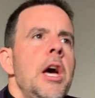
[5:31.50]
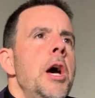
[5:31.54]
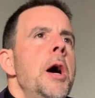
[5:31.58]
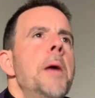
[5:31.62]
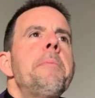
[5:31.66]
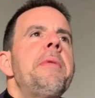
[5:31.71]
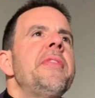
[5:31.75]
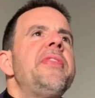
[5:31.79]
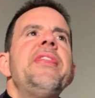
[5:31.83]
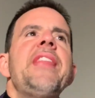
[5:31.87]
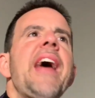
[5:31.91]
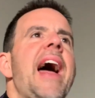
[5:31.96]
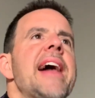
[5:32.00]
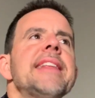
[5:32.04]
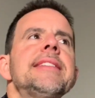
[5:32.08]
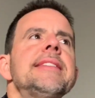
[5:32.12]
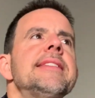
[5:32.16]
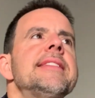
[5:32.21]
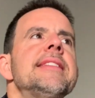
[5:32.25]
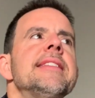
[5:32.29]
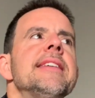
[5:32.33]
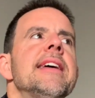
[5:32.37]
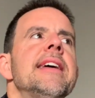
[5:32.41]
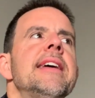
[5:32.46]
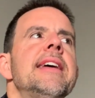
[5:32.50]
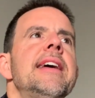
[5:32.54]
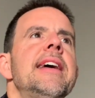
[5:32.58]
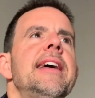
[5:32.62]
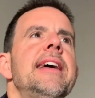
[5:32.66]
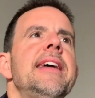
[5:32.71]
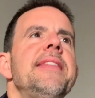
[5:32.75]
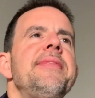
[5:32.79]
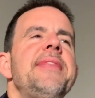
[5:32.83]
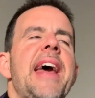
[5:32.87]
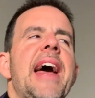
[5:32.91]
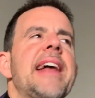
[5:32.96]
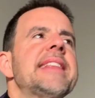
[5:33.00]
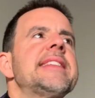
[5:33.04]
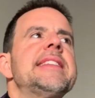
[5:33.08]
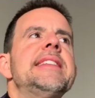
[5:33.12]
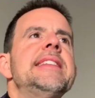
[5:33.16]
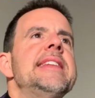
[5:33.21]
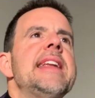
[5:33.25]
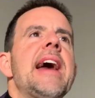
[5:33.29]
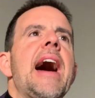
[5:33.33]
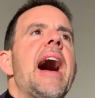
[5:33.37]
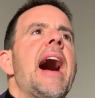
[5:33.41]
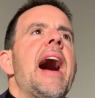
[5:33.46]
But that's
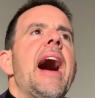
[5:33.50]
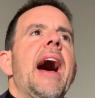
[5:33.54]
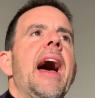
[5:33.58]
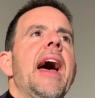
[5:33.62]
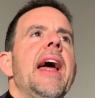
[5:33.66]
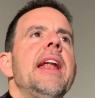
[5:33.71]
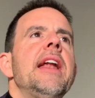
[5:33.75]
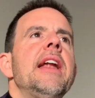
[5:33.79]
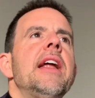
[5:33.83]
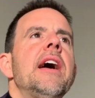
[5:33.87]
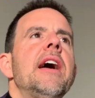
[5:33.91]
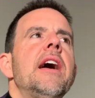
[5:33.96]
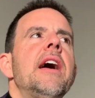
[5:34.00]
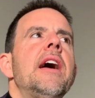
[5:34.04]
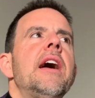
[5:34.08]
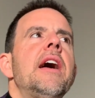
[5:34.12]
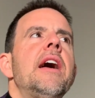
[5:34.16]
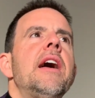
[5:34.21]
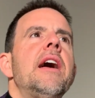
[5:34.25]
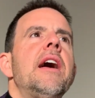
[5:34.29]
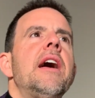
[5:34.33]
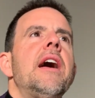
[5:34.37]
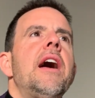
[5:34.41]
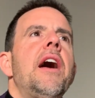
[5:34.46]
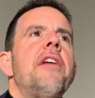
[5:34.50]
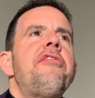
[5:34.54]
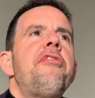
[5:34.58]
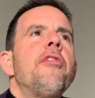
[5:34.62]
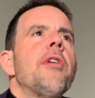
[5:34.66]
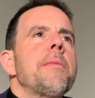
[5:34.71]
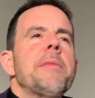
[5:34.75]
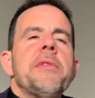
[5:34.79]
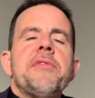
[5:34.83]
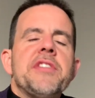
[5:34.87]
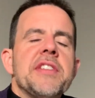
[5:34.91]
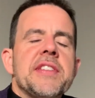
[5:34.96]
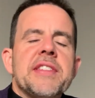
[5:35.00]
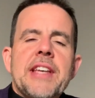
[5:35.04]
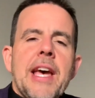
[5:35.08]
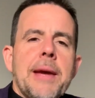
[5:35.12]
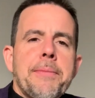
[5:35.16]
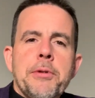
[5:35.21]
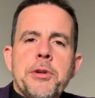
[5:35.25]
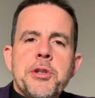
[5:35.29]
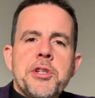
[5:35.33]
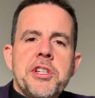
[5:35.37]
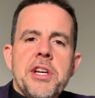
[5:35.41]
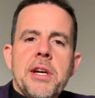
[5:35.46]
not a form of
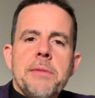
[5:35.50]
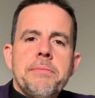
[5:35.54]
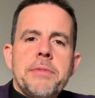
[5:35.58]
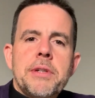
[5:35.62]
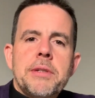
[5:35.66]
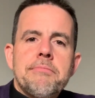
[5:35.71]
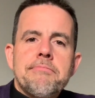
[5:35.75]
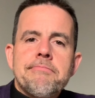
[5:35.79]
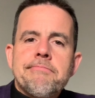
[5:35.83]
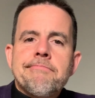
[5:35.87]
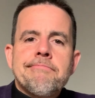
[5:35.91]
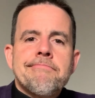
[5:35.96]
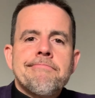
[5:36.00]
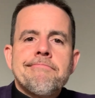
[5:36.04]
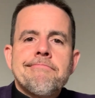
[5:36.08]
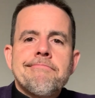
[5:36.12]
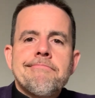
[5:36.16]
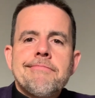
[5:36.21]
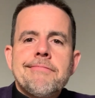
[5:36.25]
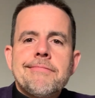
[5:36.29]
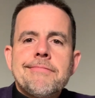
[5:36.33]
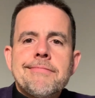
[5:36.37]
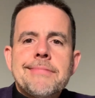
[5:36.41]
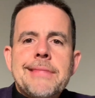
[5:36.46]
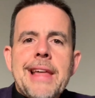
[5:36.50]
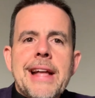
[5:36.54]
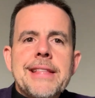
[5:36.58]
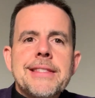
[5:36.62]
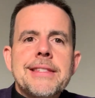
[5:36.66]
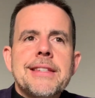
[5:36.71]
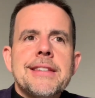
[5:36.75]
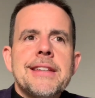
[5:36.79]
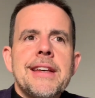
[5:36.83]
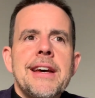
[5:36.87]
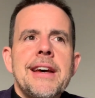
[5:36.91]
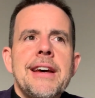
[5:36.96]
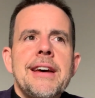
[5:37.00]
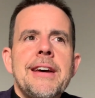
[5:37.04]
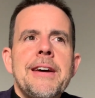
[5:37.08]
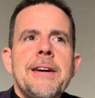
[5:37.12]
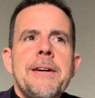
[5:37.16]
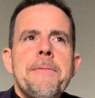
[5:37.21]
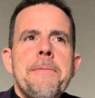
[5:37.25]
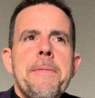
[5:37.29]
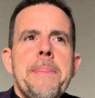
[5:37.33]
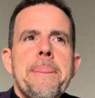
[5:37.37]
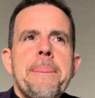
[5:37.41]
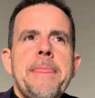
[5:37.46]
discipleship. That's
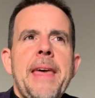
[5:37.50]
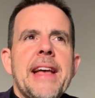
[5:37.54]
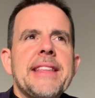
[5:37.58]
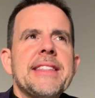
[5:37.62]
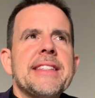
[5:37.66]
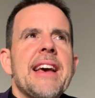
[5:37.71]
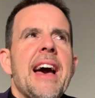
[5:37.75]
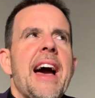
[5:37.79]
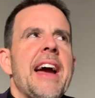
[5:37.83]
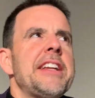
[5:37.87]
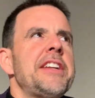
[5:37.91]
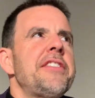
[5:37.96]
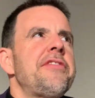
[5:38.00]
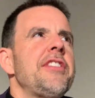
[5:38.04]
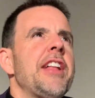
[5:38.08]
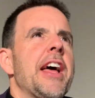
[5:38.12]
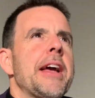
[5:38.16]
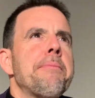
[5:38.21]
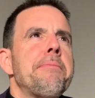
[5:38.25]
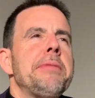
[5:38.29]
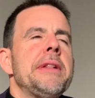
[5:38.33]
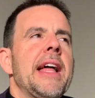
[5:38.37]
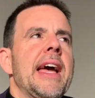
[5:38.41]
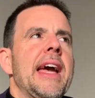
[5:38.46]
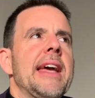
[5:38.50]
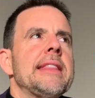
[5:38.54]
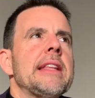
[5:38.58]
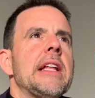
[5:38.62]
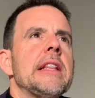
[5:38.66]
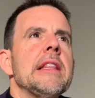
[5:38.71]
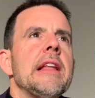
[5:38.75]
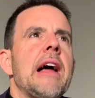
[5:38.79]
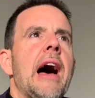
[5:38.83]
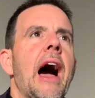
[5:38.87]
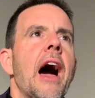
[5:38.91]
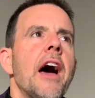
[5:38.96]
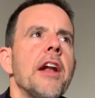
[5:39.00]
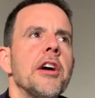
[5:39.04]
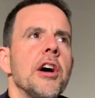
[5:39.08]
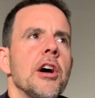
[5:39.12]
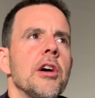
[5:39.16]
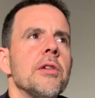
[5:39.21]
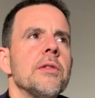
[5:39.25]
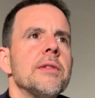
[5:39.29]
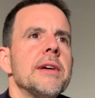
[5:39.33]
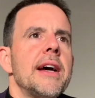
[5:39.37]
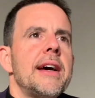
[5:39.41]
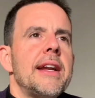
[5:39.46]
kind of like playing the
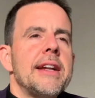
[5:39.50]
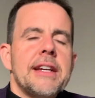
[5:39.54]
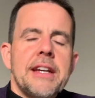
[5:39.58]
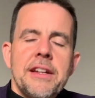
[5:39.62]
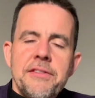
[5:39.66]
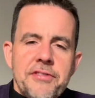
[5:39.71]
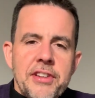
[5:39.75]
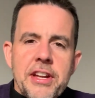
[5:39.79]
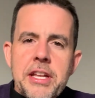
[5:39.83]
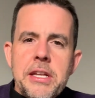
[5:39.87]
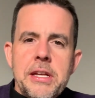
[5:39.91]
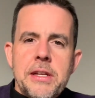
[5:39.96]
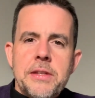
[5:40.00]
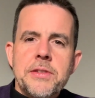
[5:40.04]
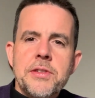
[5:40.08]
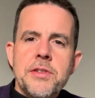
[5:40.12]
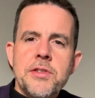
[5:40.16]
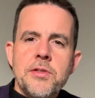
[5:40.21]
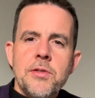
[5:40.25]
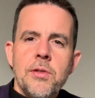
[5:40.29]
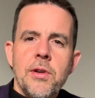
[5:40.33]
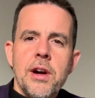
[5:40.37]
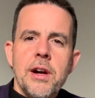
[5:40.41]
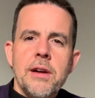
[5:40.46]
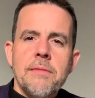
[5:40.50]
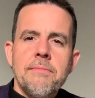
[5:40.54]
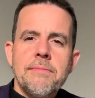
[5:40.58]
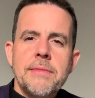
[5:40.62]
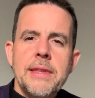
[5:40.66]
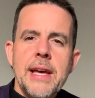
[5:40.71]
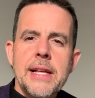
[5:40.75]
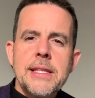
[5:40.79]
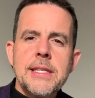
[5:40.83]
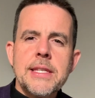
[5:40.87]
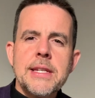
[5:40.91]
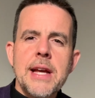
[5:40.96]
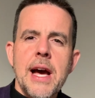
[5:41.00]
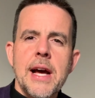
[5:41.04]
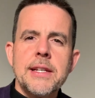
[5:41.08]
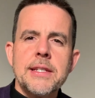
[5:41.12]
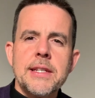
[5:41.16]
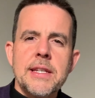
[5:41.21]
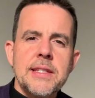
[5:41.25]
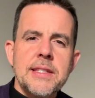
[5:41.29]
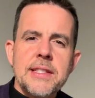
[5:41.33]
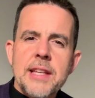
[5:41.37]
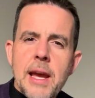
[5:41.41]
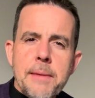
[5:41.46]
lotto at a convenience store. That's not
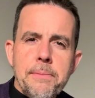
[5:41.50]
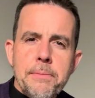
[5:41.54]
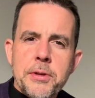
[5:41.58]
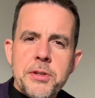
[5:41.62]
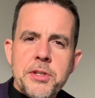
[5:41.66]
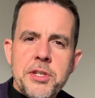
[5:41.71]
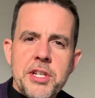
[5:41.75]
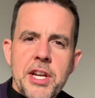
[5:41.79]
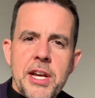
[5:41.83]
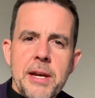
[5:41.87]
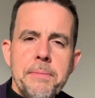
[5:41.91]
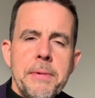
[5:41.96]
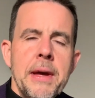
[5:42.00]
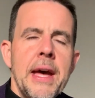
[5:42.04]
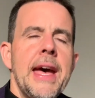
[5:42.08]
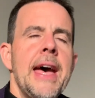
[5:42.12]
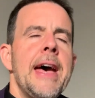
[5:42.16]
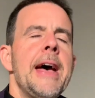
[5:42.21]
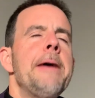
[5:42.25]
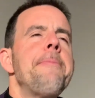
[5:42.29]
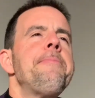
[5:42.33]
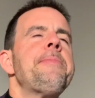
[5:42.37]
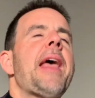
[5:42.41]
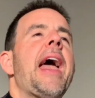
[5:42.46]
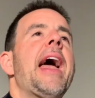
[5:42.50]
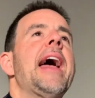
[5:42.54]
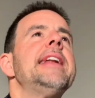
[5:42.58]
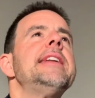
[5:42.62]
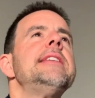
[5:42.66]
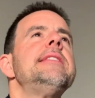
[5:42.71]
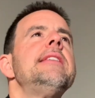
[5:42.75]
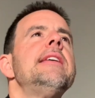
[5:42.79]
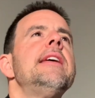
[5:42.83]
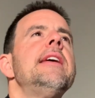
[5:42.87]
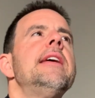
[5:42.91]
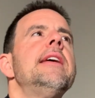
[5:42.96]
discipleship. And